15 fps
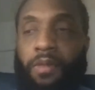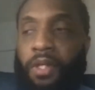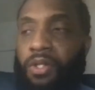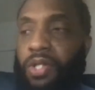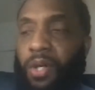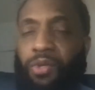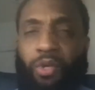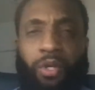So
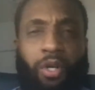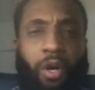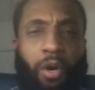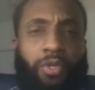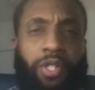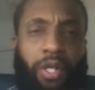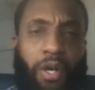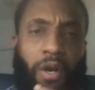I was on a
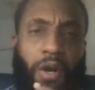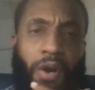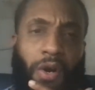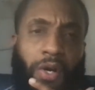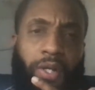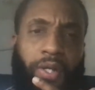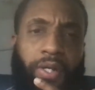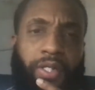coaching call
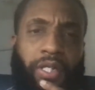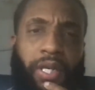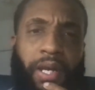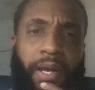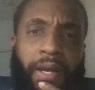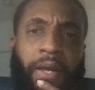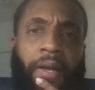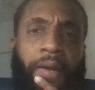earlier
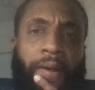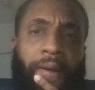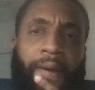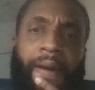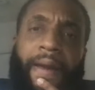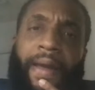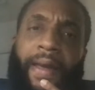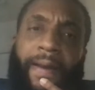today,
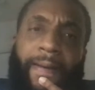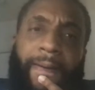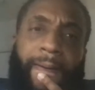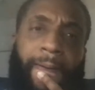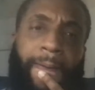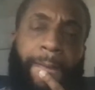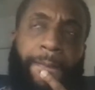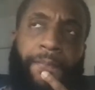
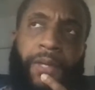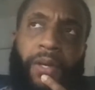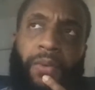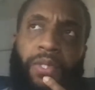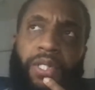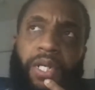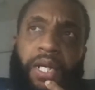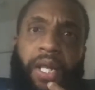and it
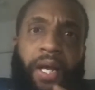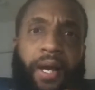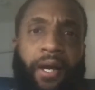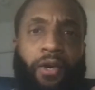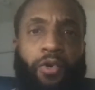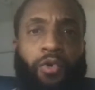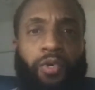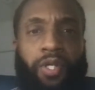was a client
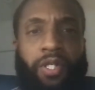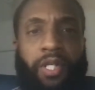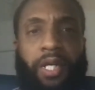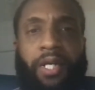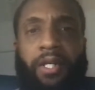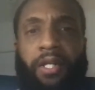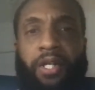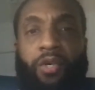who is
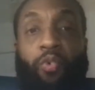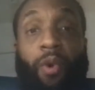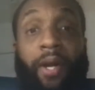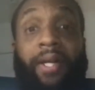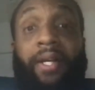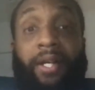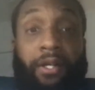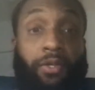in the
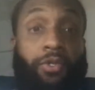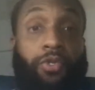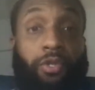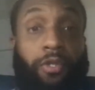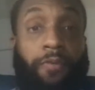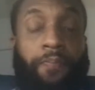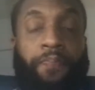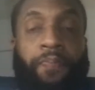wedding industry.